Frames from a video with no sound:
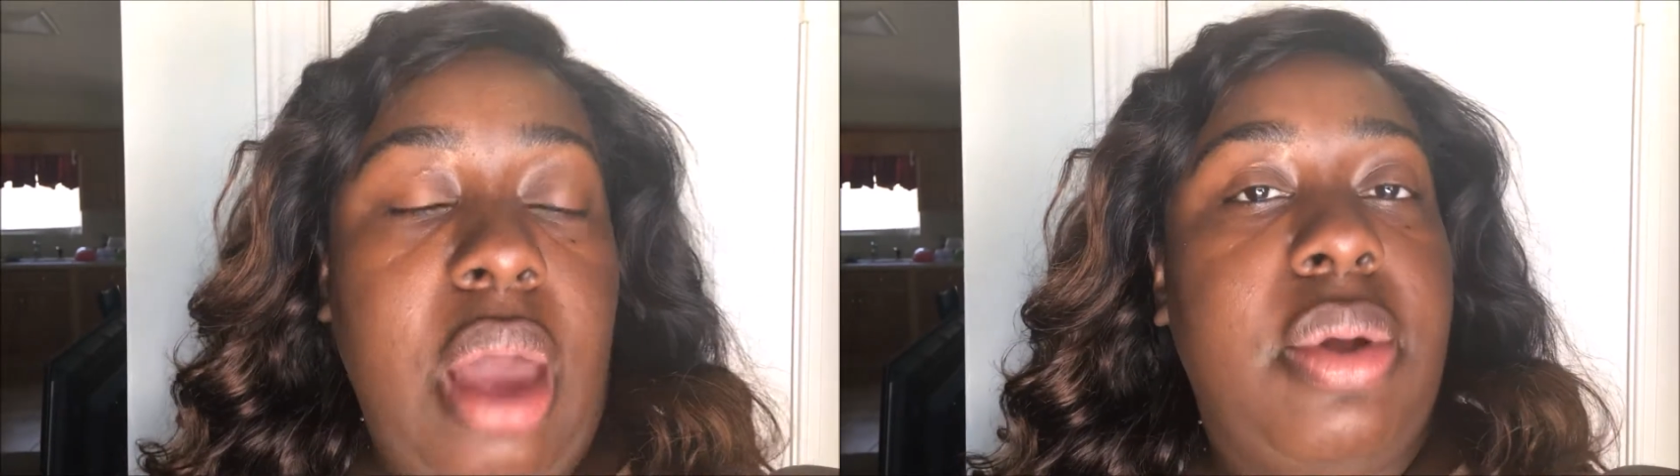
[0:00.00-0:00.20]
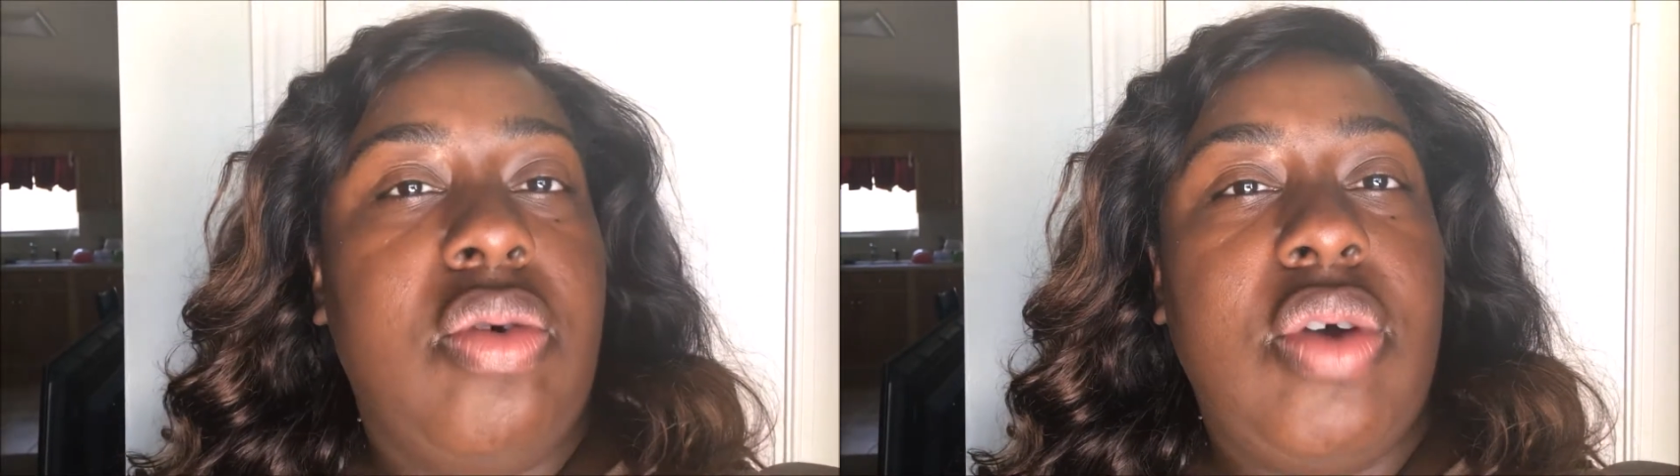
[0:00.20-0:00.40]

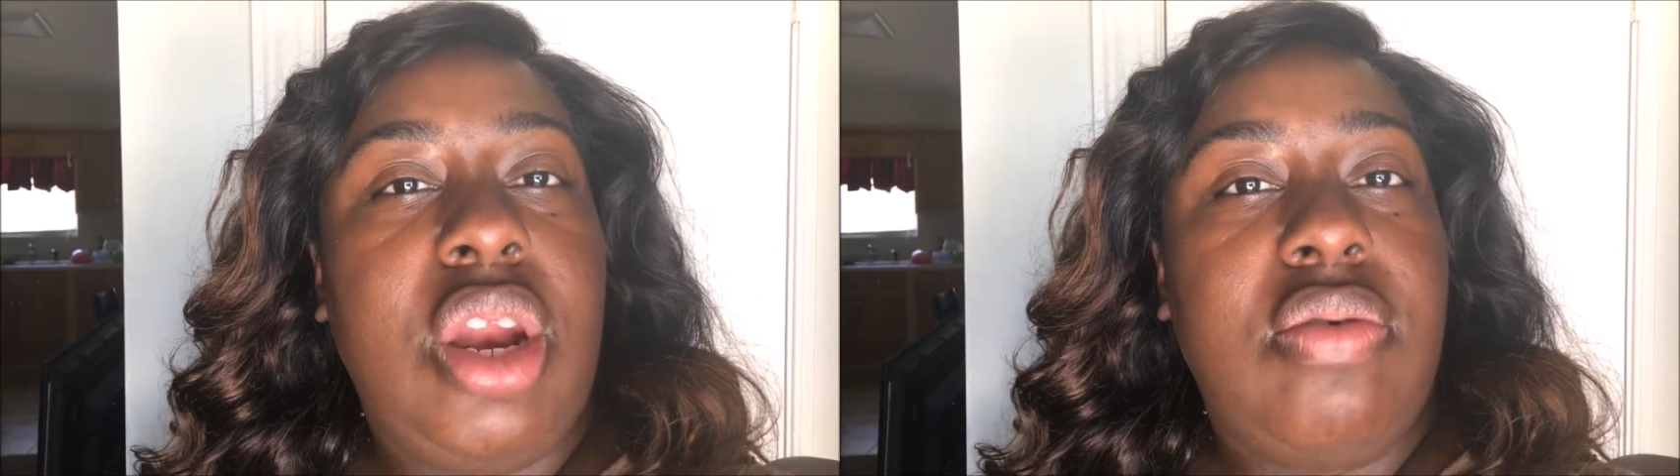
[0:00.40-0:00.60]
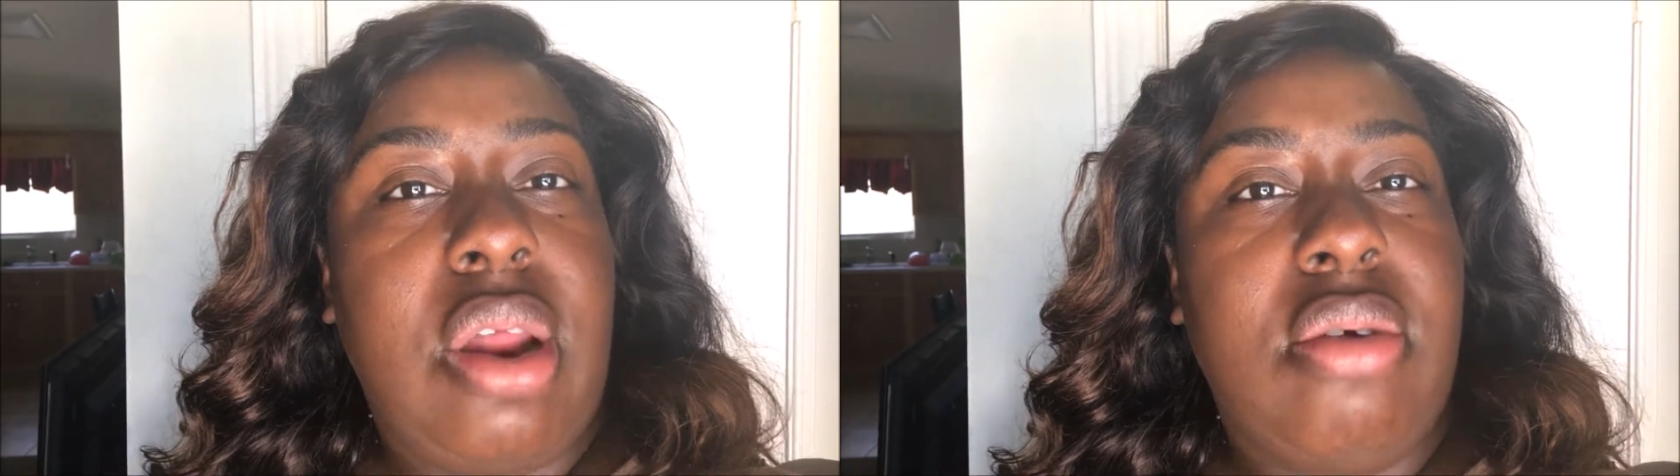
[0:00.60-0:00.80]
i've been
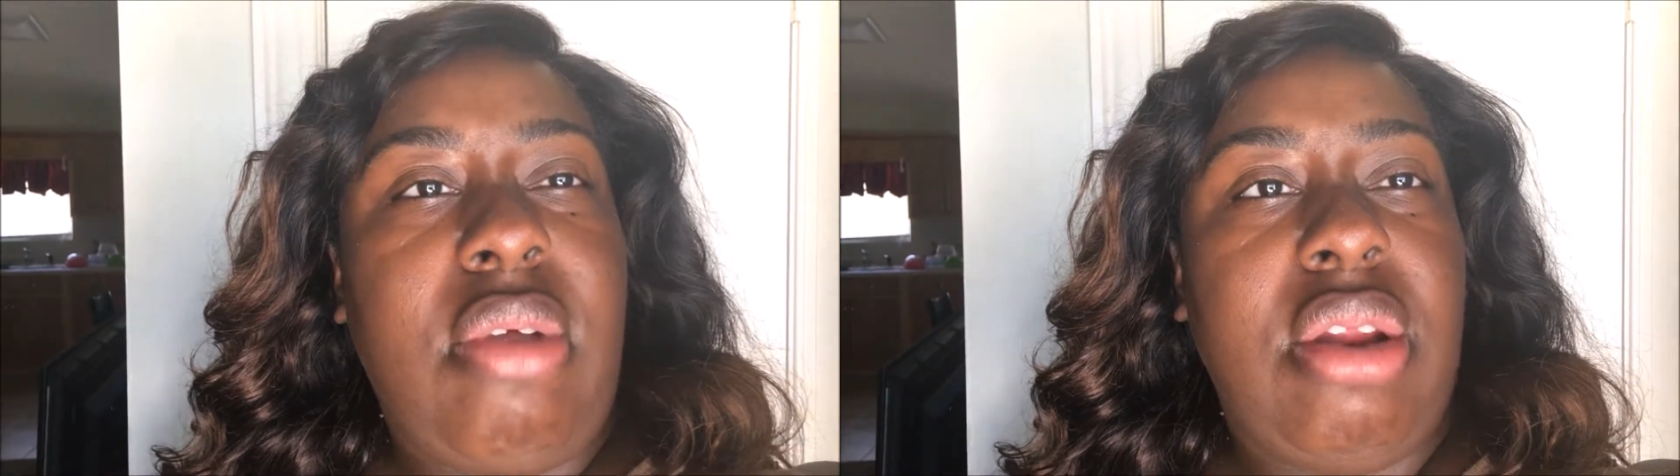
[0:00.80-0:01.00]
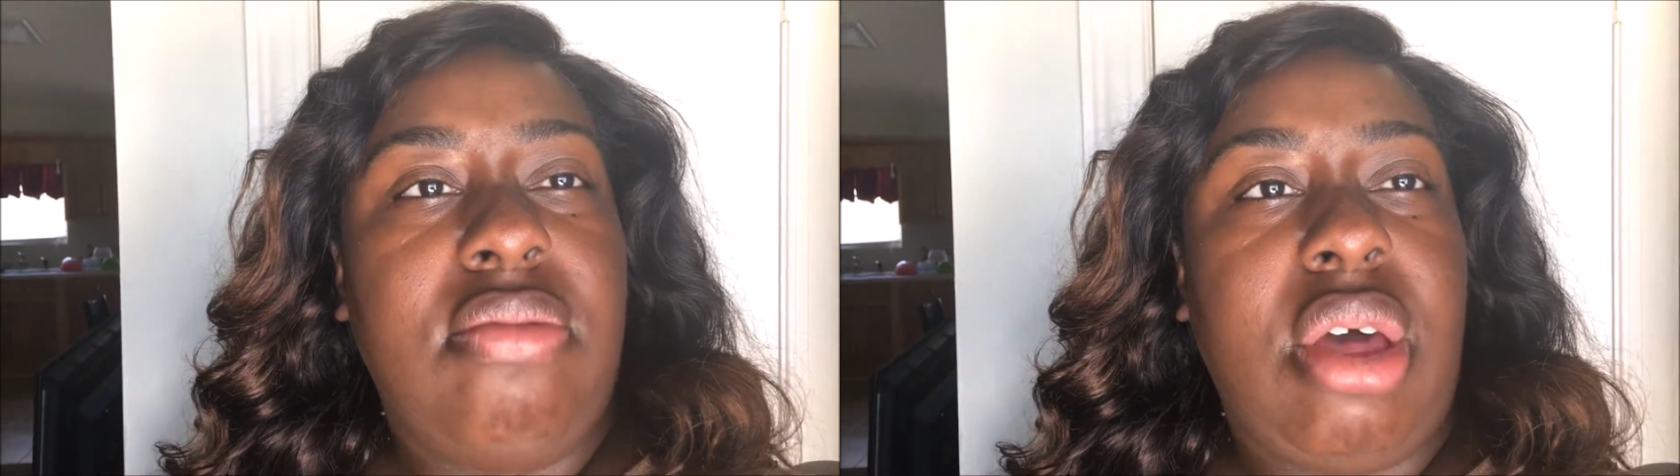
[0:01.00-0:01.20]
running running
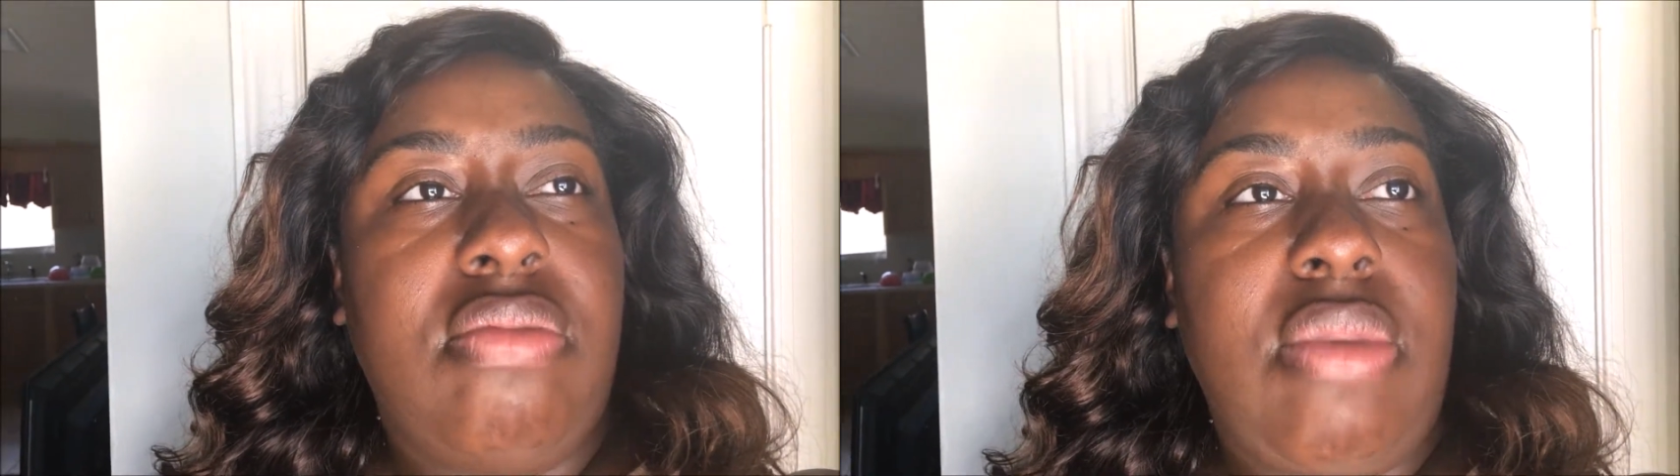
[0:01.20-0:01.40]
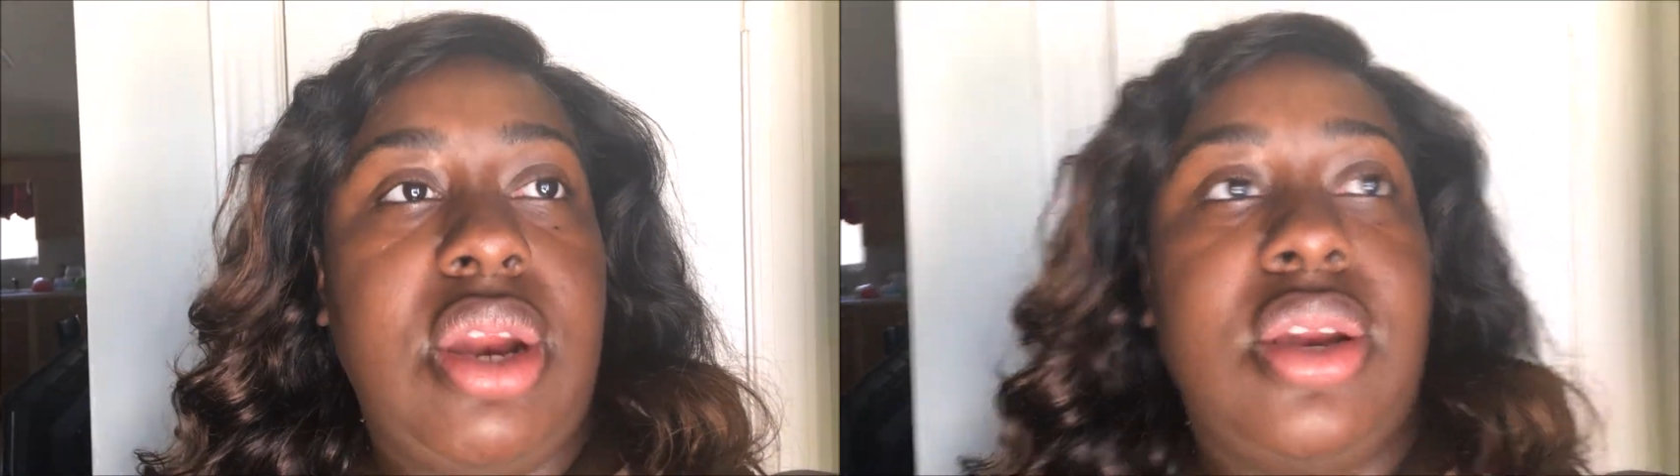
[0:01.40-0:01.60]
running
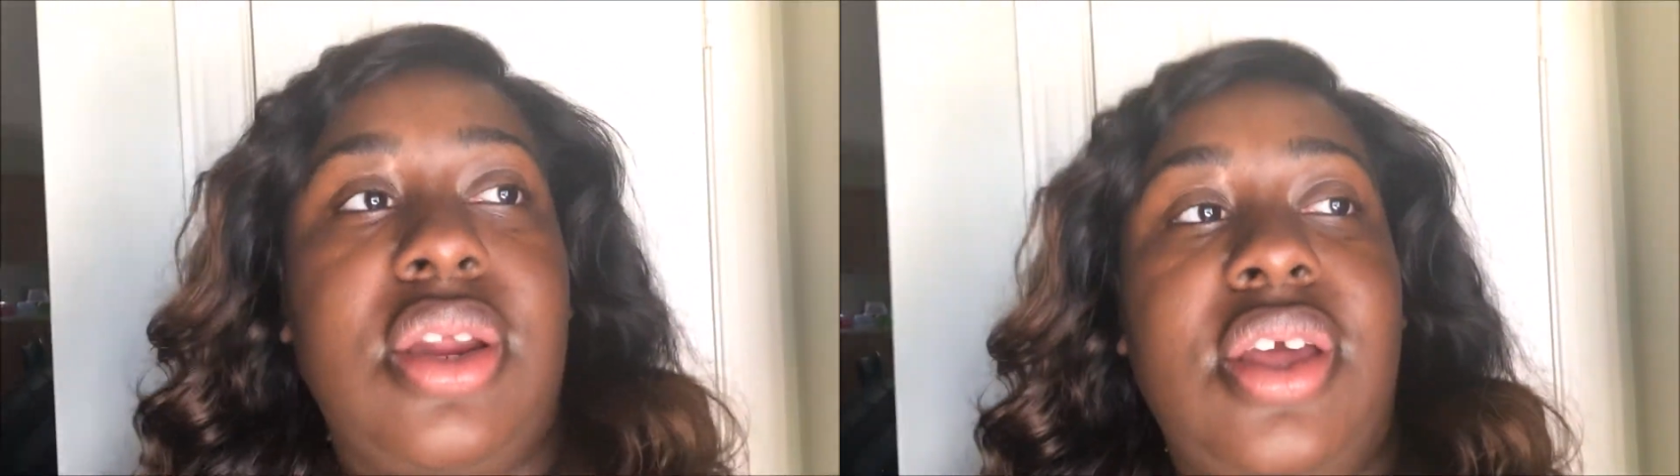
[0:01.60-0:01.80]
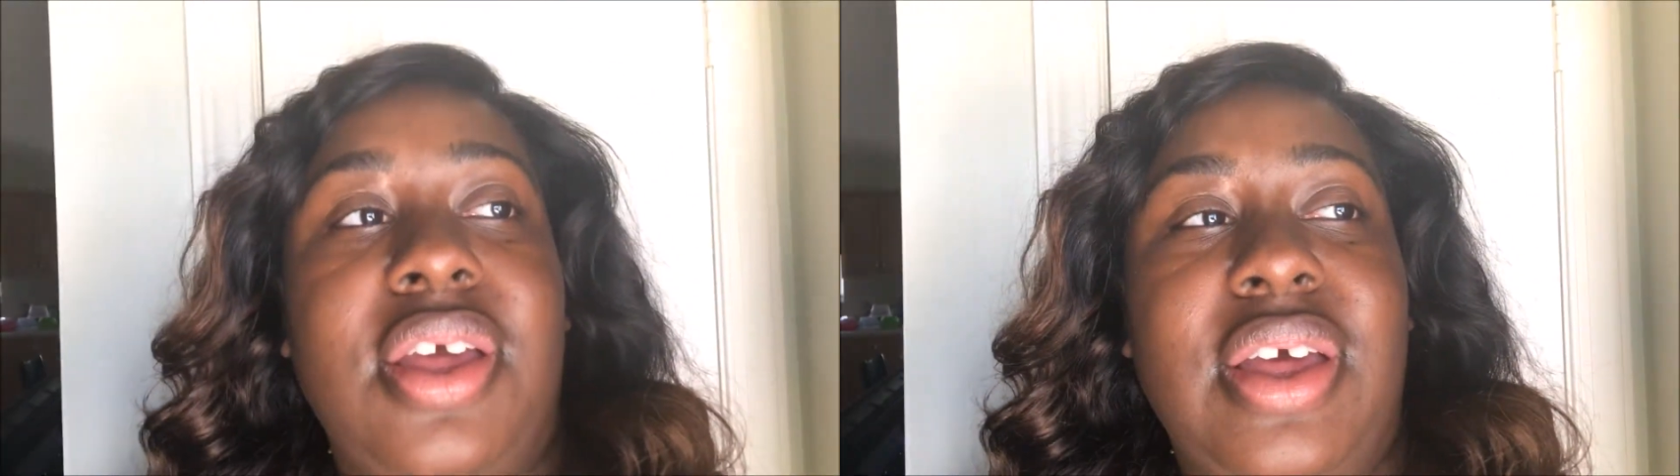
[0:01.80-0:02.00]
running running